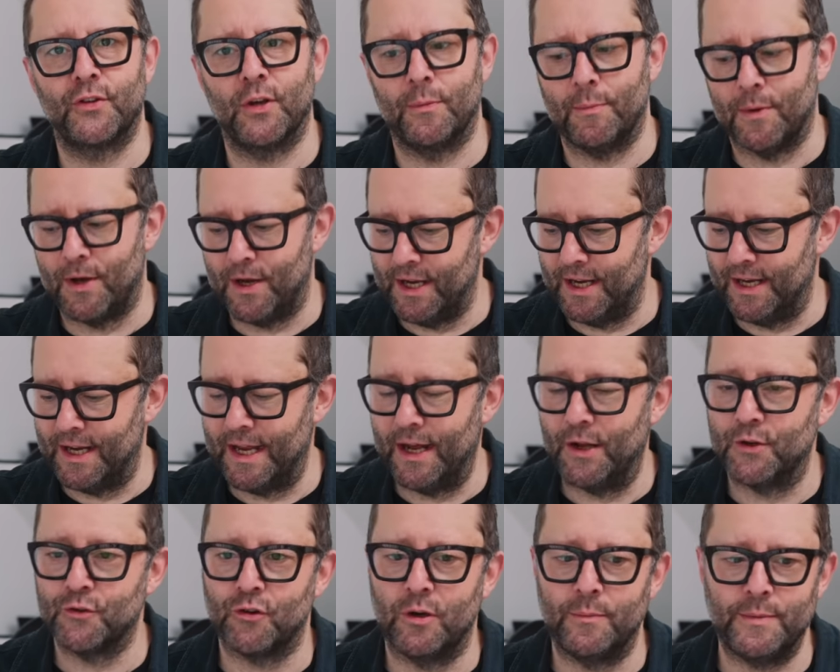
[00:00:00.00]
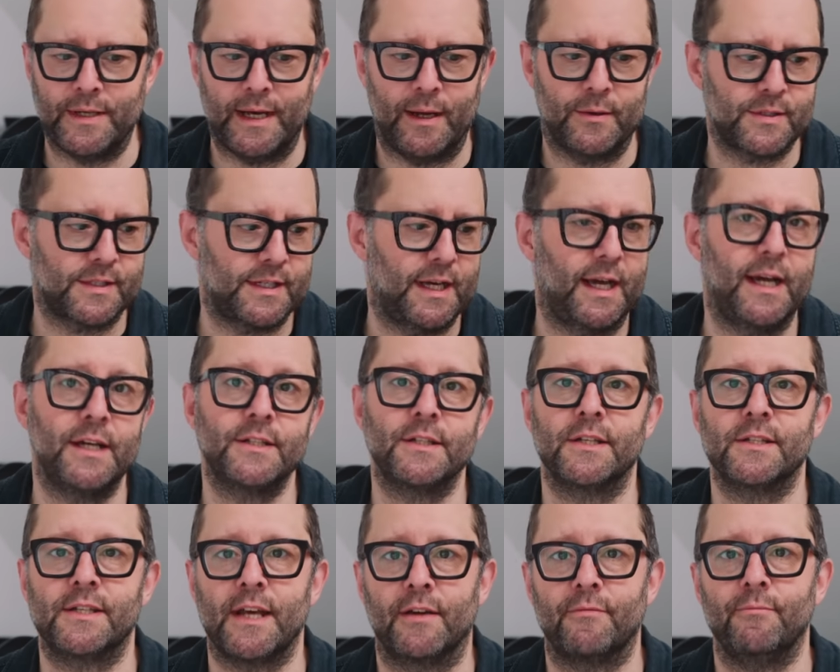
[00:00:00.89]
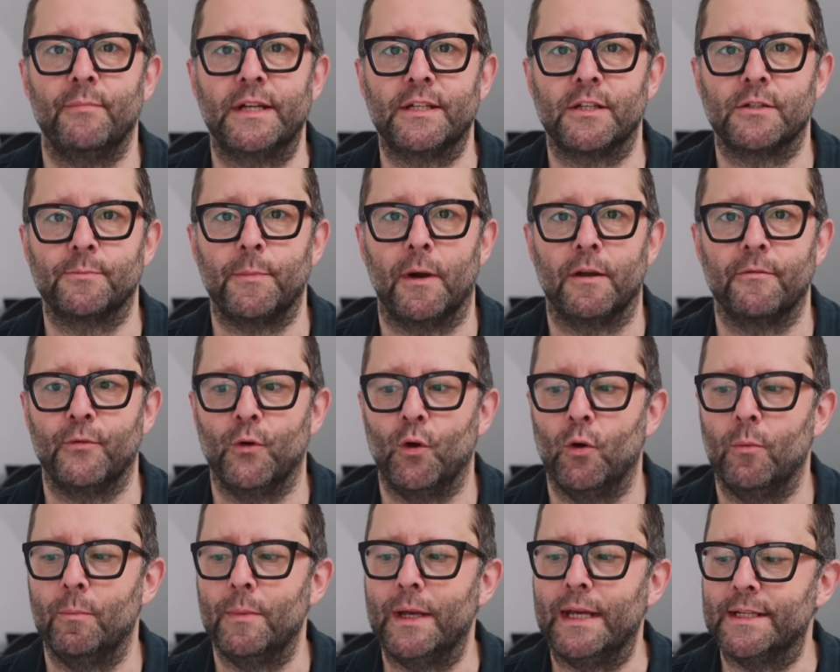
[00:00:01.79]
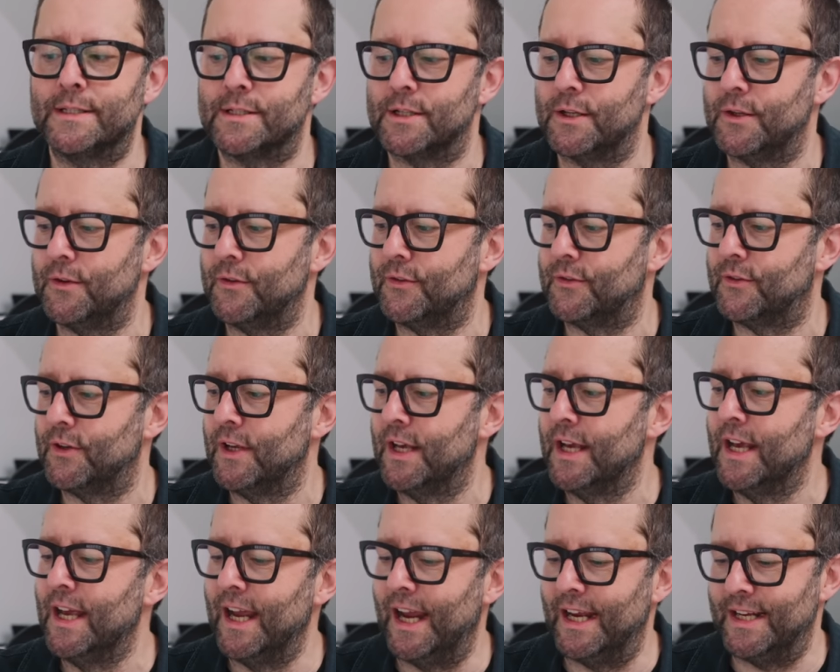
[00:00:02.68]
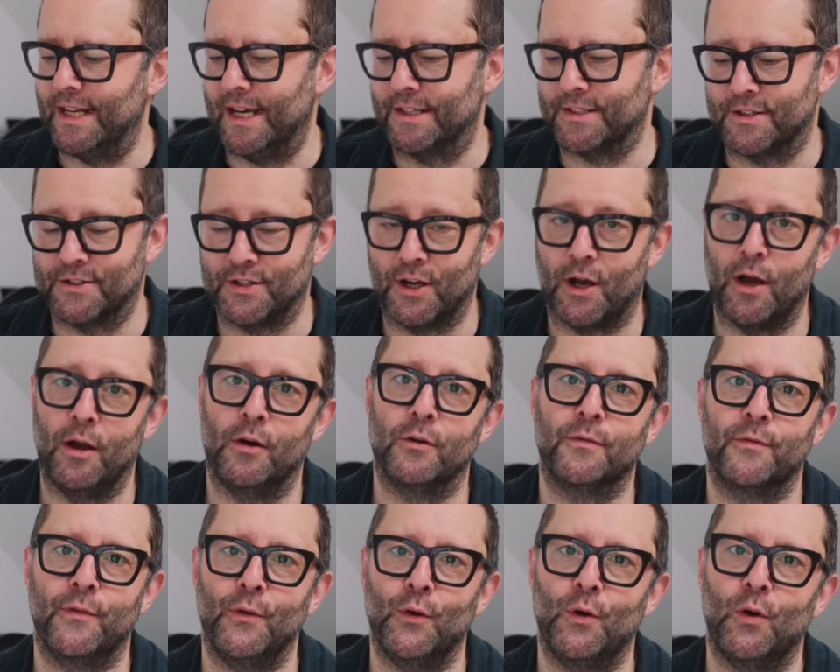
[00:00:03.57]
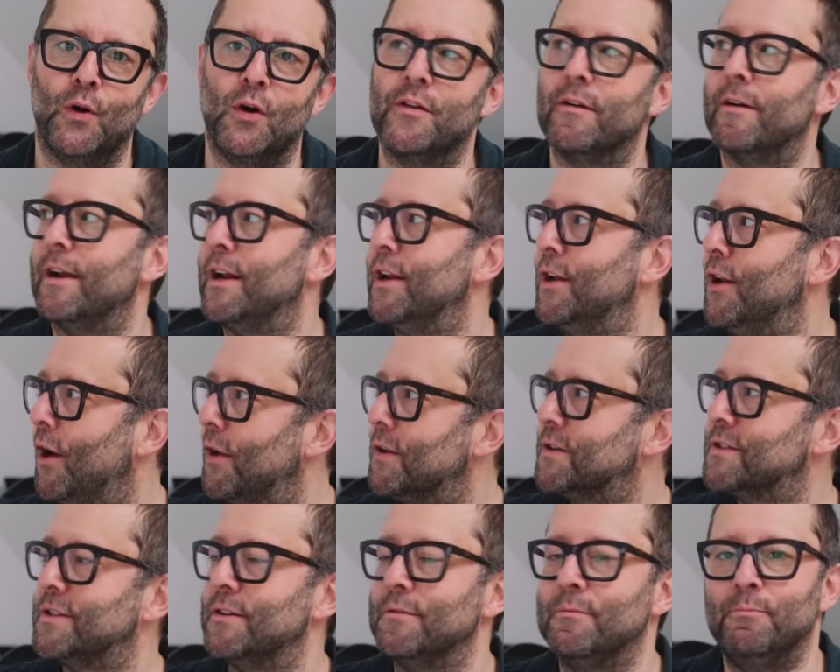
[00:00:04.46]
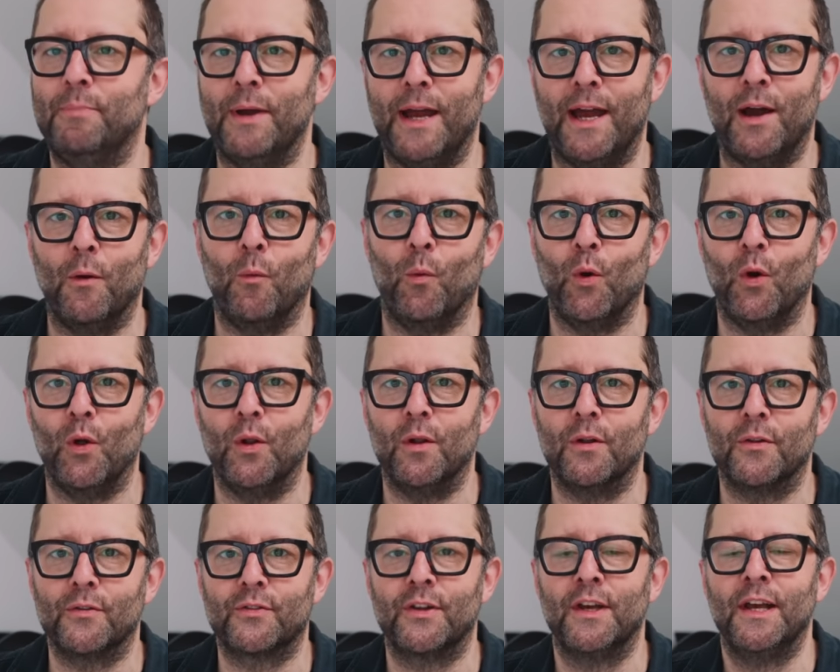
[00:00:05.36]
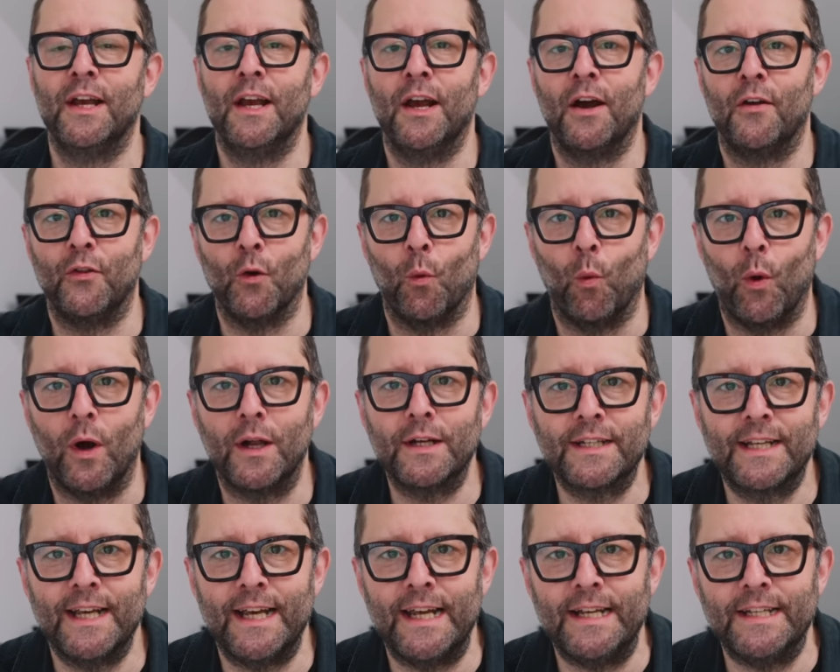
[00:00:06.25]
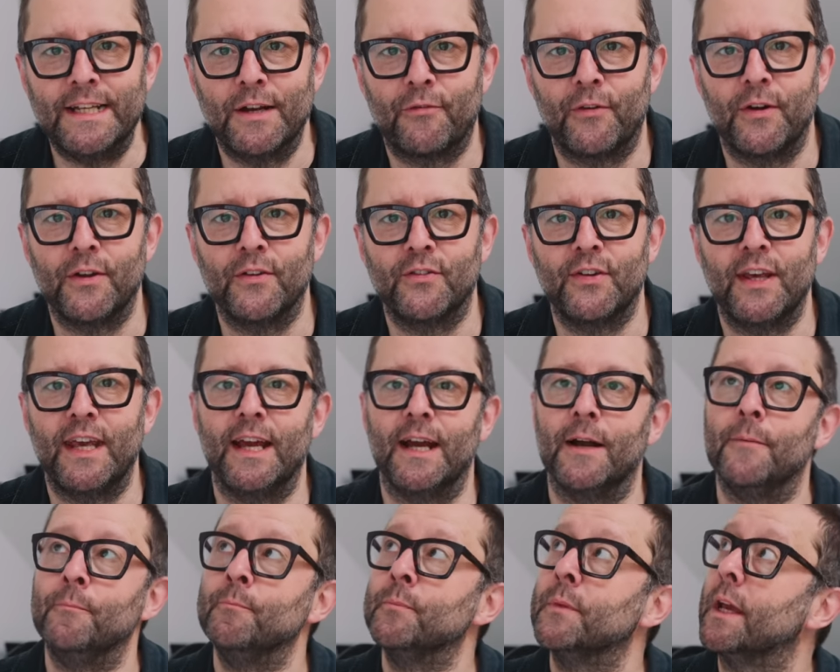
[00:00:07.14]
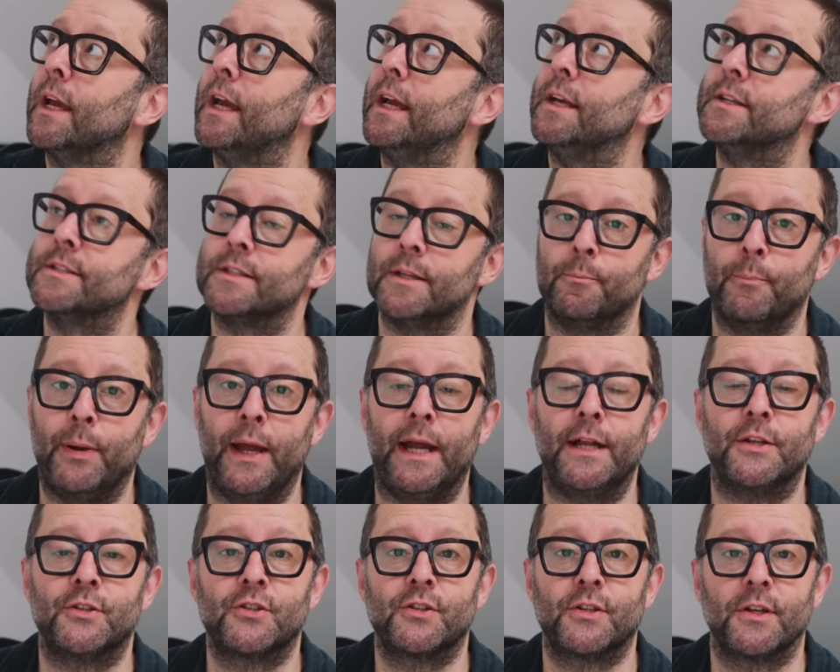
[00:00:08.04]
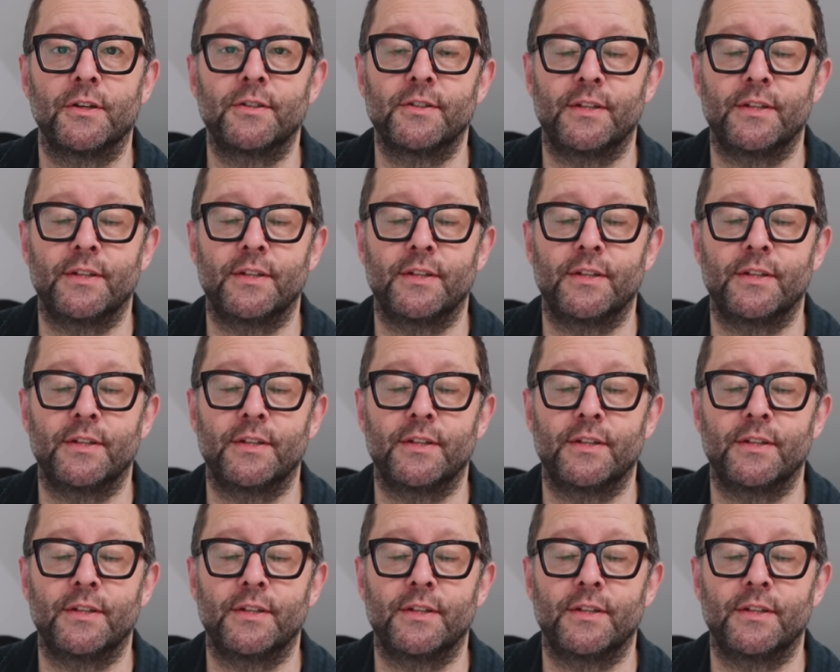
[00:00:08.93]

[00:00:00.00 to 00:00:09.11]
to my lounge room downstairs. It's 7 meters by 4 meters. It has a tiled floor. There are lots of bare walls. The one key difference here is the pitched